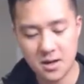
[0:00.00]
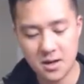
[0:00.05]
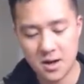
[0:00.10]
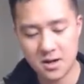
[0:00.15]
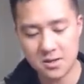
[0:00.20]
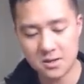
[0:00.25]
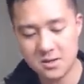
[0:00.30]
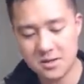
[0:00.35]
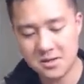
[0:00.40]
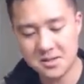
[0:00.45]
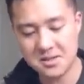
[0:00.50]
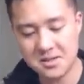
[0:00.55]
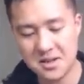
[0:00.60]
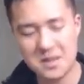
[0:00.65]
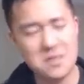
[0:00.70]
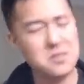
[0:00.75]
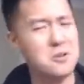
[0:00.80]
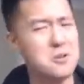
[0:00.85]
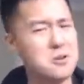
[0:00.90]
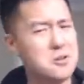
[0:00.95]
All right, so this is a
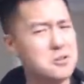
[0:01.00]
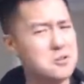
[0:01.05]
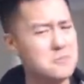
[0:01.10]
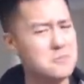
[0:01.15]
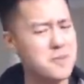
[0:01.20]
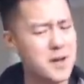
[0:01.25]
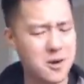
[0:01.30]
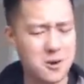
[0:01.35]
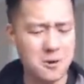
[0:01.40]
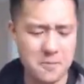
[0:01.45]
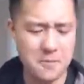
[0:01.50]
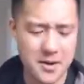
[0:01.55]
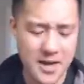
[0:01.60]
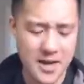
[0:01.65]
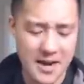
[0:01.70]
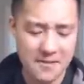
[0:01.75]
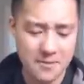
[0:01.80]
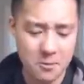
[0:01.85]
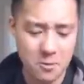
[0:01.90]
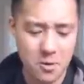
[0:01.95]
32 pack opening,
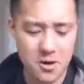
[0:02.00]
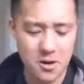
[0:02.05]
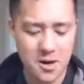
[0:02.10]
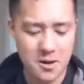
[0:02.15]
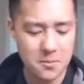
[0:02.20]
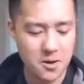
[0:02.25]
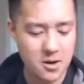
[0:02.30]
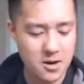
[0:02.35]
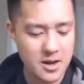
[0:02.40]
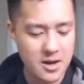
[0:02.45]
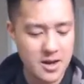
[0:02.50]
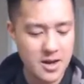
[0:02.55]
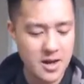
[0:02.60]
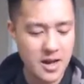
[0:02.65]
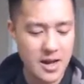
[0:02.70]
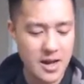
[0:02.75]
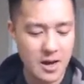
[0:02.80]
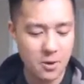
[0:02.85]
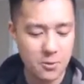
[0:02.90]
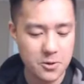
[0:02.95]
kind of a weird number.
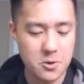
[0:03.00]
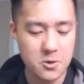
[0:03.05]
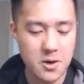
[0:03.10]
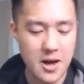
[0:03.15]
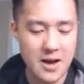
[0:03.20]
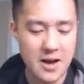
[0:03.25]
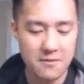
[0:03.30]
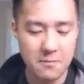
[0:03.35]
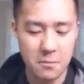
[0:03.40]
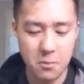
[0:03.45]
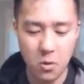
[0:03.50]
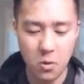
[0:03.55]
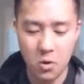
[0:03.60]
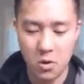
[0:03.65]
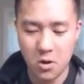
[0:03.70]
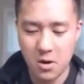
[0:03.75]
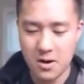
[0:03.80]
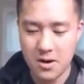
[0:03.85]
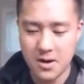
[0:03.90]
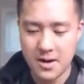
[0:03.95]
Uh, we do have
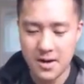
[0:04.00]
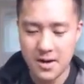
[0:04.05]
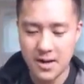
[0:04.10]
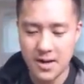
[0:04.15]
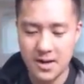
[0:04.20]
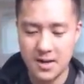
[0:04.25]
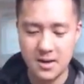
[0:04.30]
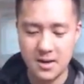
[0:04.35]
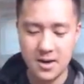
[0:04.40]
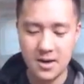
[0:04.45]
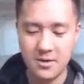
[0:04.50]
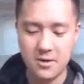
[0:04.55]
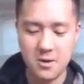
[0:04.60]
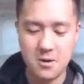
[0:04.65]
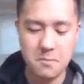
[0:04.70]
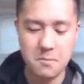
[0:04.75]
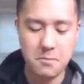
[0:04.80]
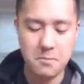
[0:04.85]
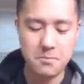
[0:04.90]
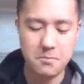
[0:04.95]
more in
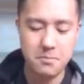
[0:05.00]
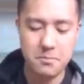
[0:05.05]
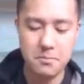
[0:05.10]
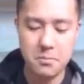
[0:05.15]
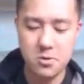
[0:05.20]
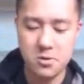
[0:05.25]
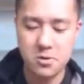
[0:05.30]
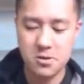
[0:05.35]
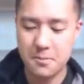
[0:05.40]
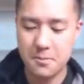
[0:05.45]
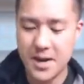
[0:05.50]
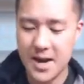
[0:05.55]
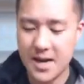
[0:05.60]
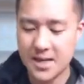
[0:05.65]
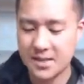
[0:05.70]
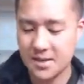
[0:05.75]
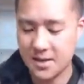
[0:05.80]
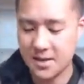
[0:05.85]
another booster box.